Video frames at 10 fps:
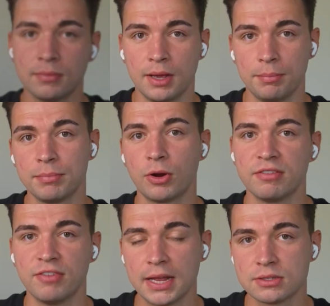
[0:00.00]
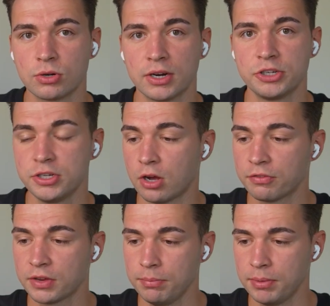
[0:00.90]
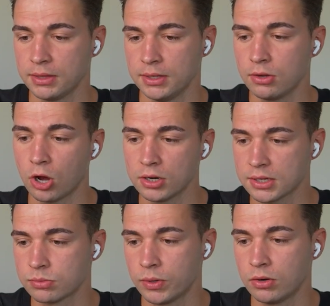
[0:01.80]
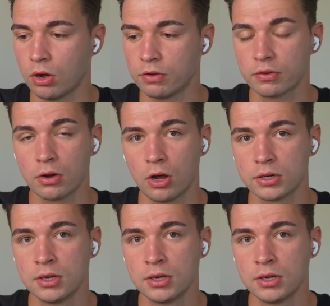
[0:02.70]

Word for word: A bit more advanced strategy of keeping the context window of Claude